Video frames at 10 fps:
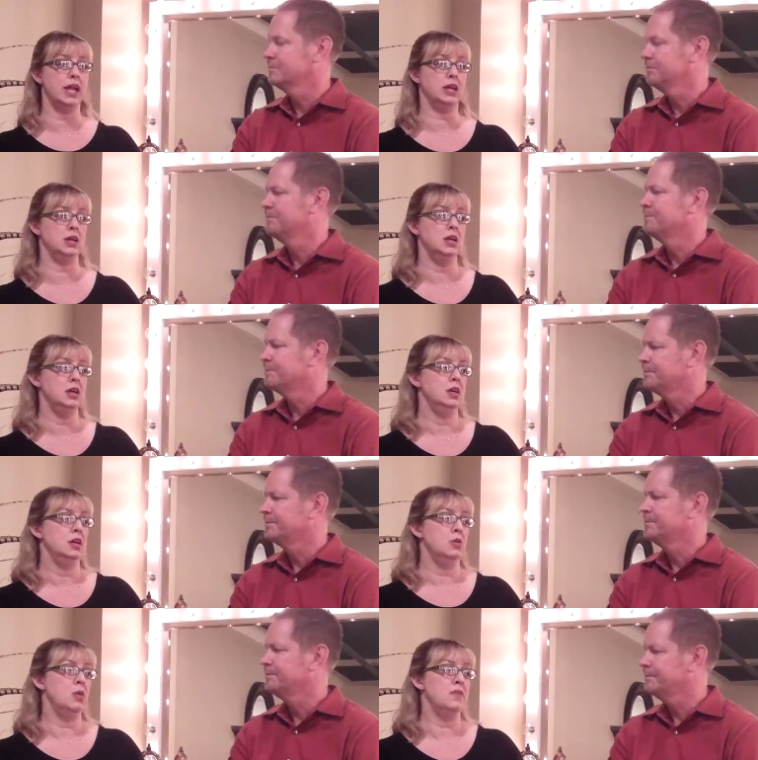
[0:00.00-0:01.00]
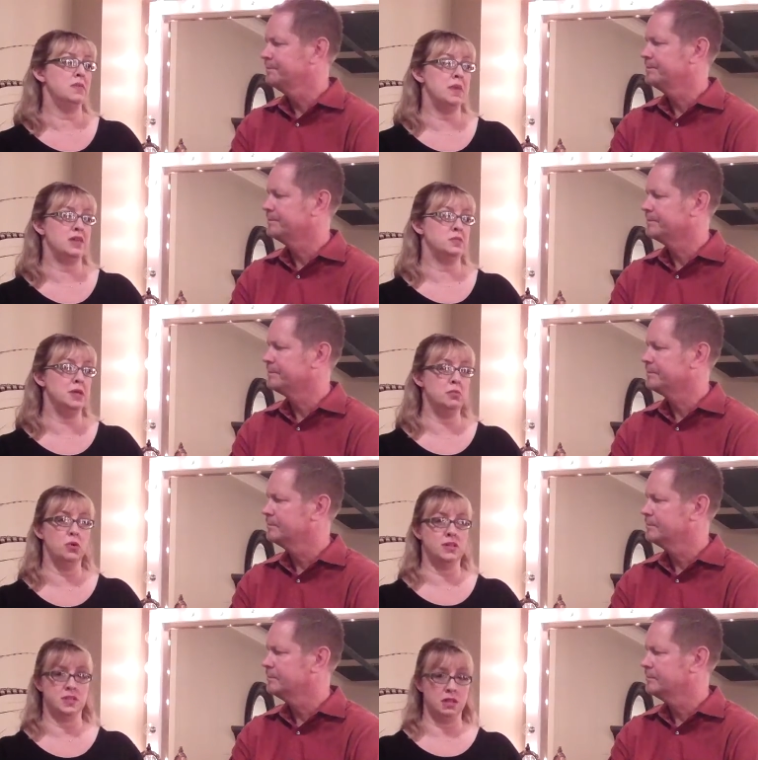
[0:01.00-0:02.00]
Speaker 1: like, one of the best
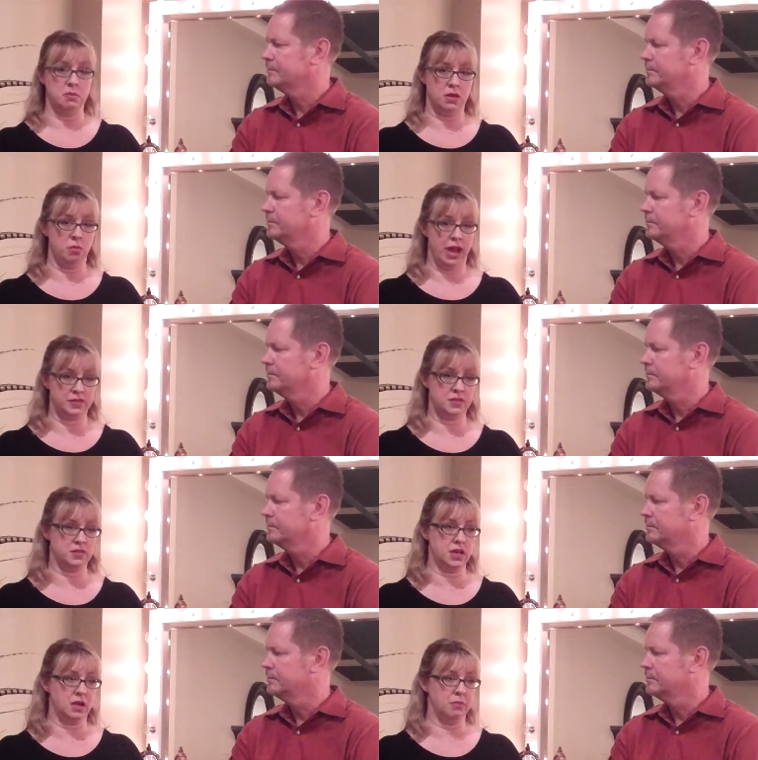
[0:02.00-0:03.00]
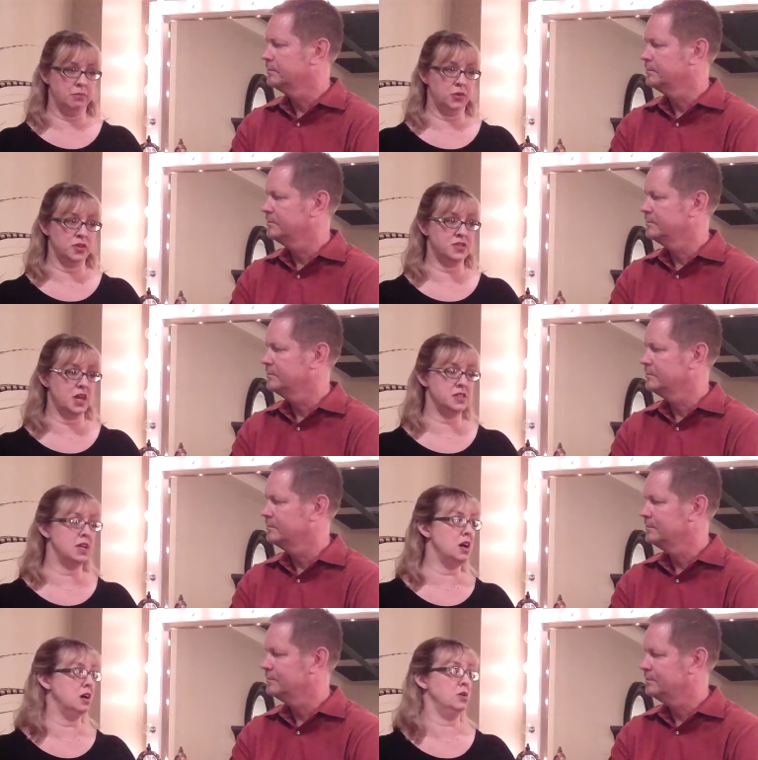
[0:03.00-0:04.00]
b-boys in the Midwest, um, Chris
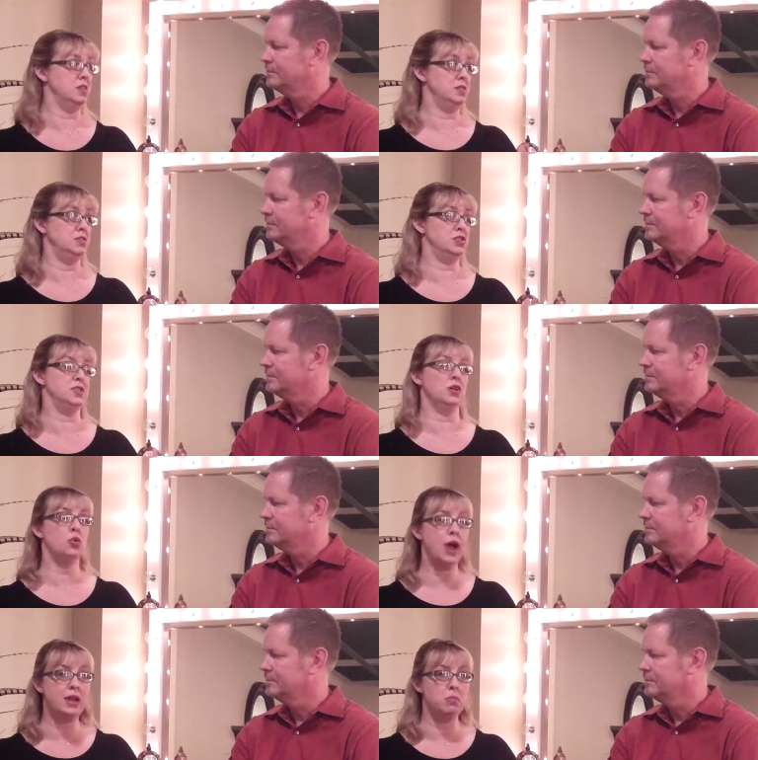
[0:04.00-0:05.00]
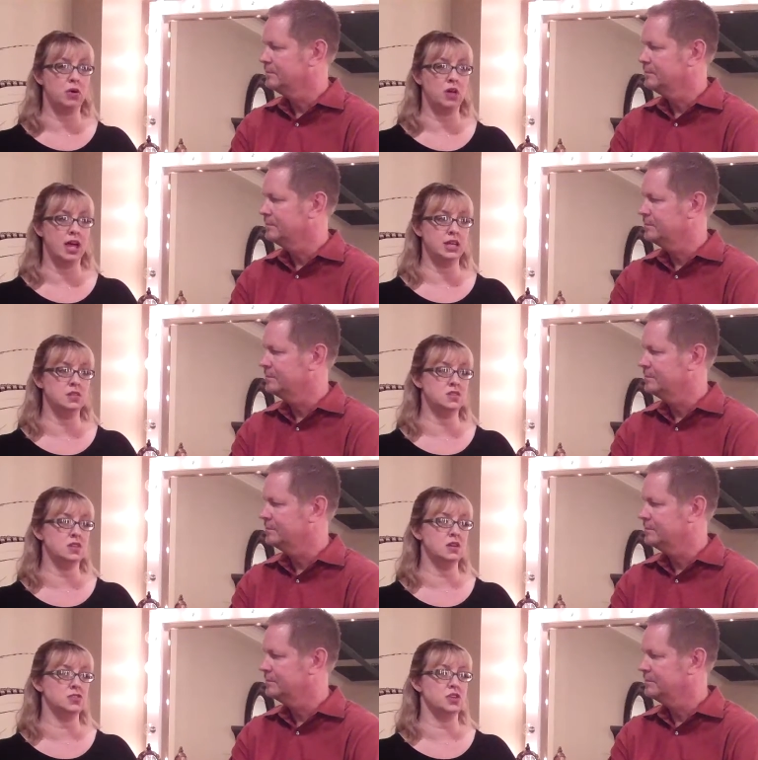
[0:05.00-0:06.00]
Santiago, is just incredible, and his
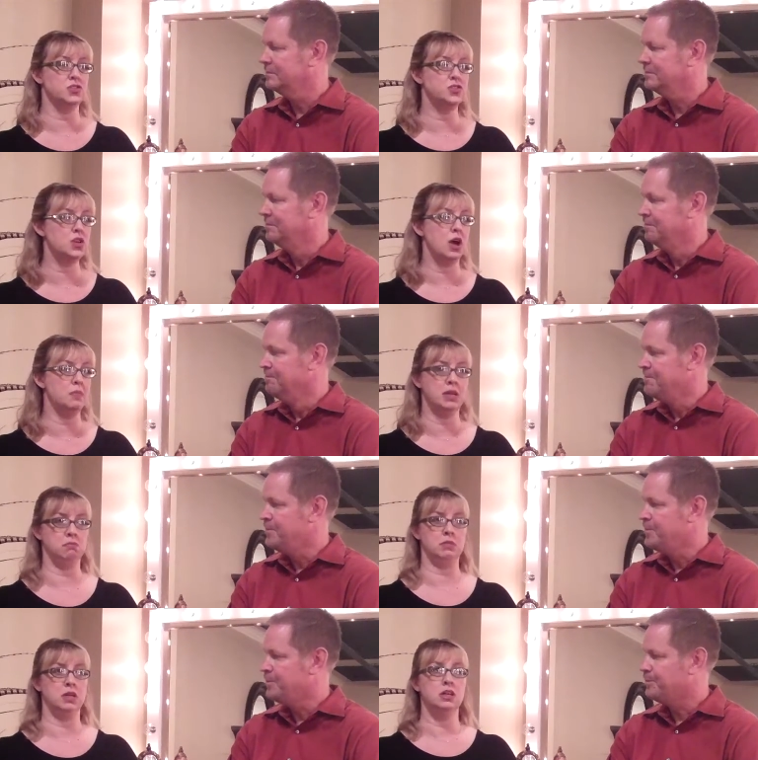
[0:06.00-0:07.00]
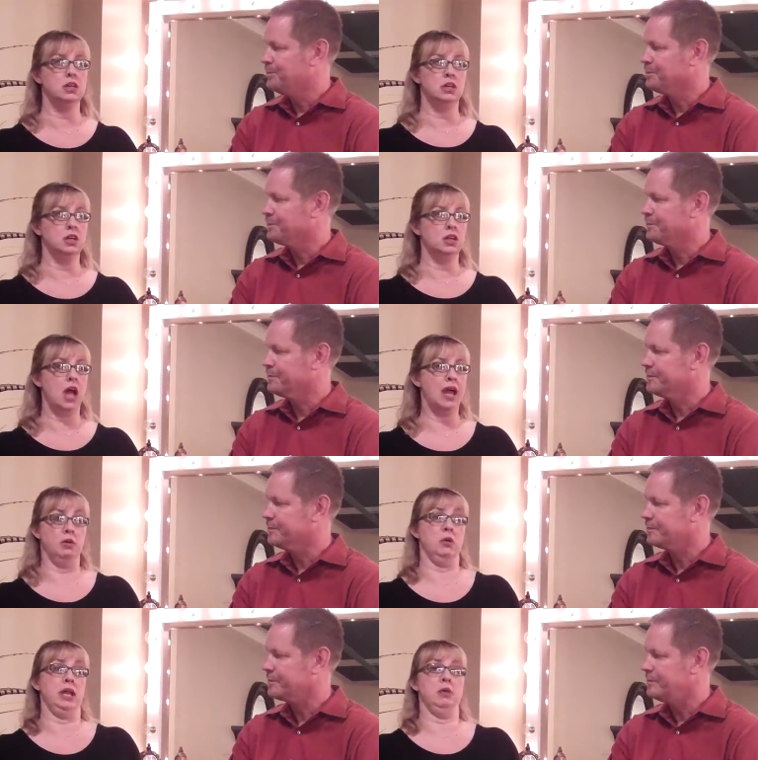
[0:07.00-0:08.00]
skills are so, I mean, I
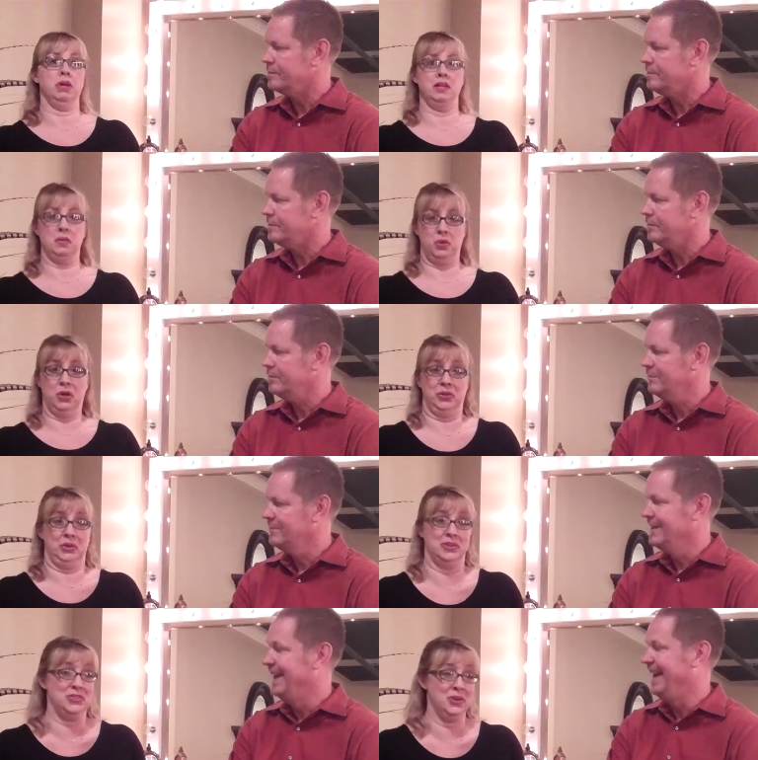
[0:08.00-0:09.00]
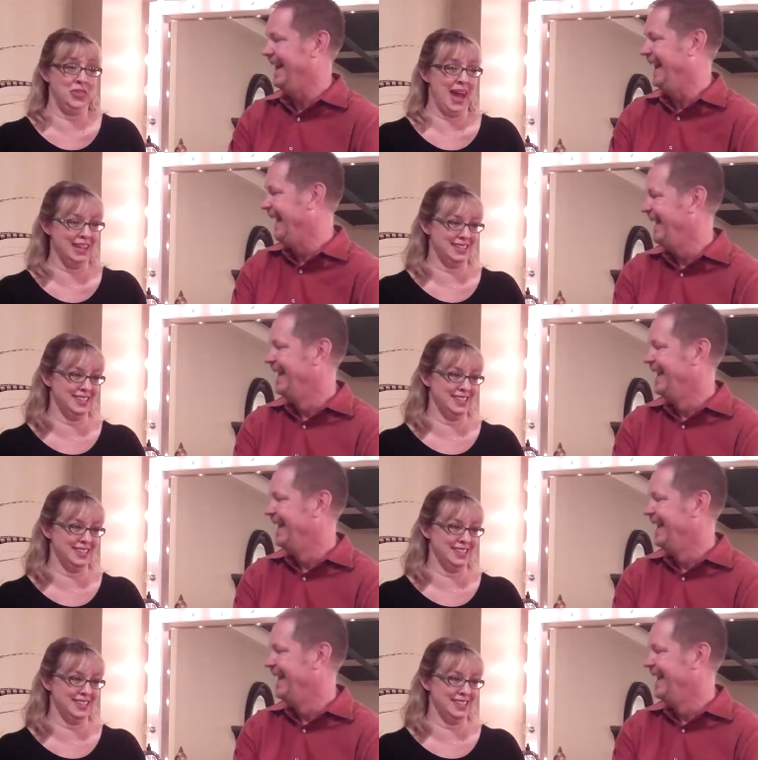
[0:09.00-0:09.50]
don't know anyone in the world who can do that.